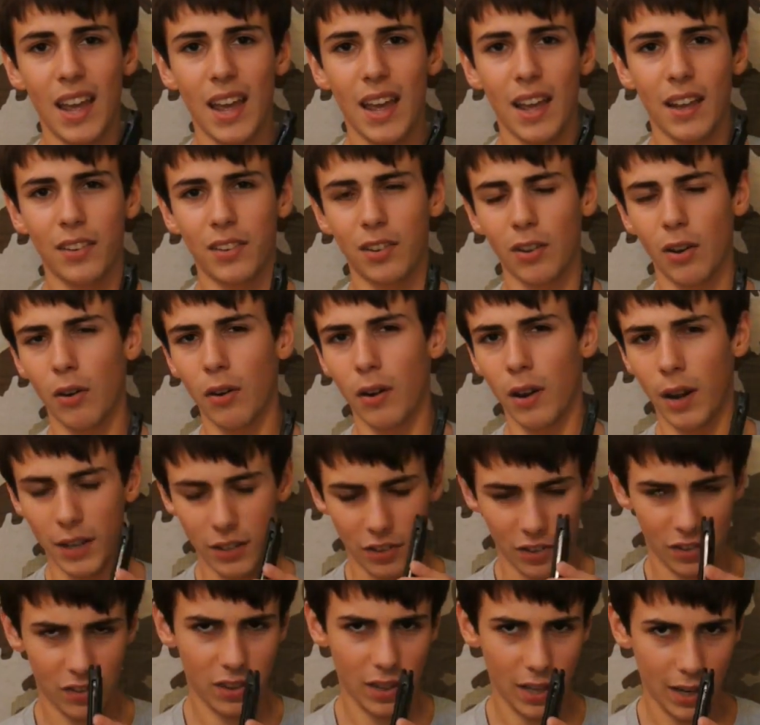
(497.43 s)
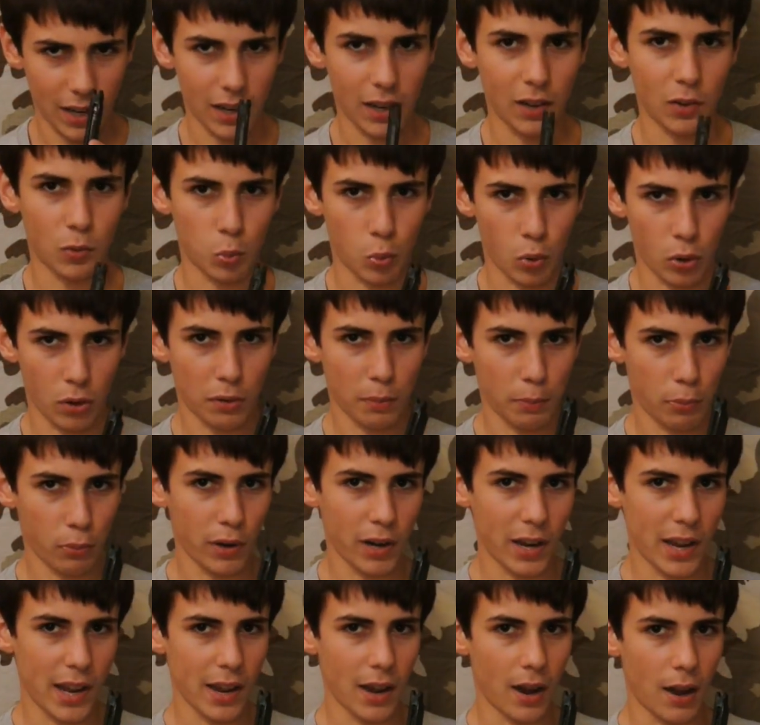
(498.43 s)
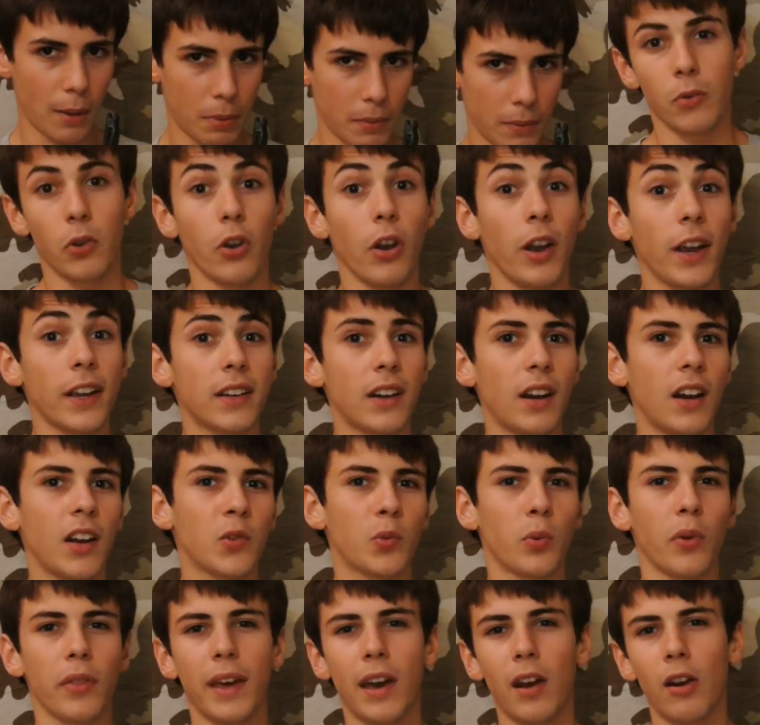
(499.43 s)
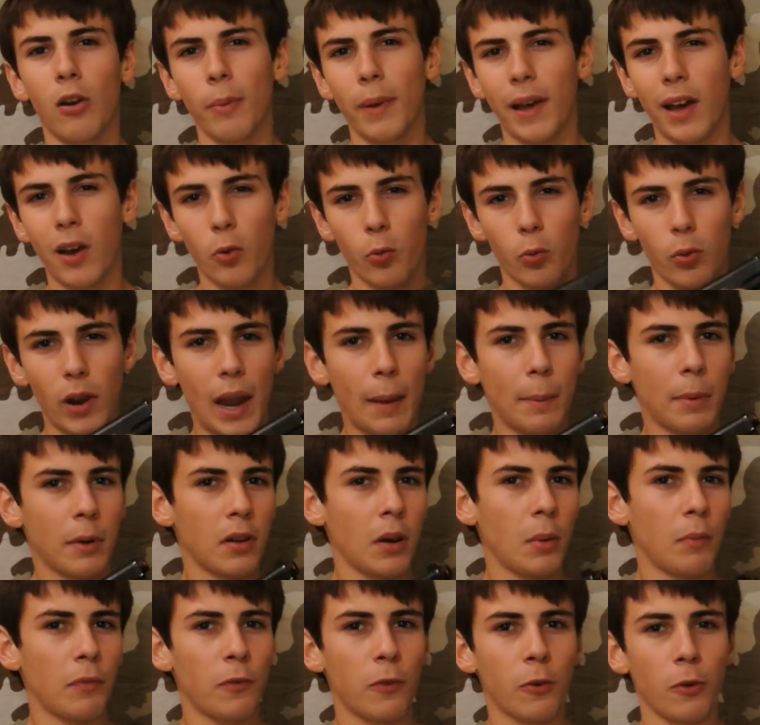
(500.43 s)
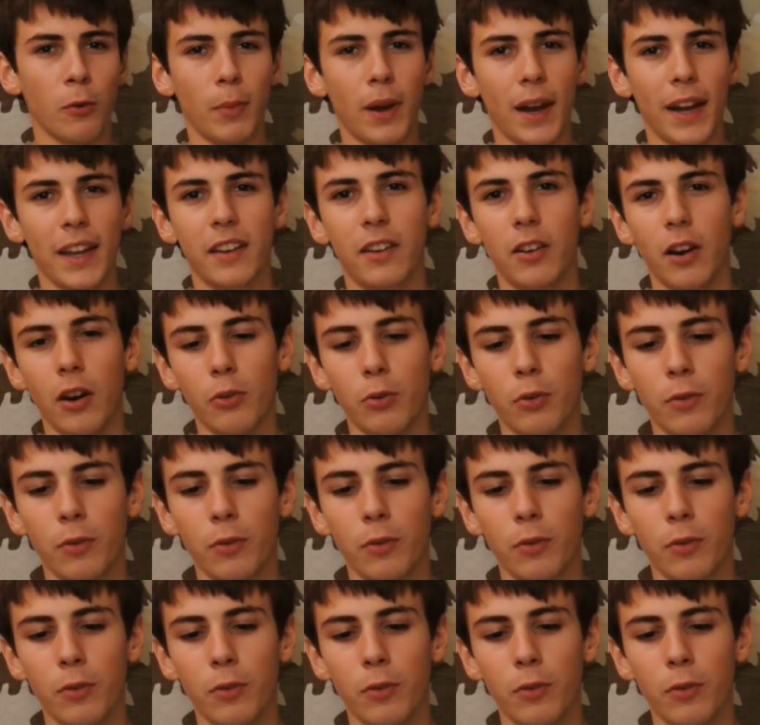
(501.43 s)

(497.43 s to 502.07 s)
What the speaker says: So I just think it is worth bringing up. Alright guys, well that'll about wrap it up for my gun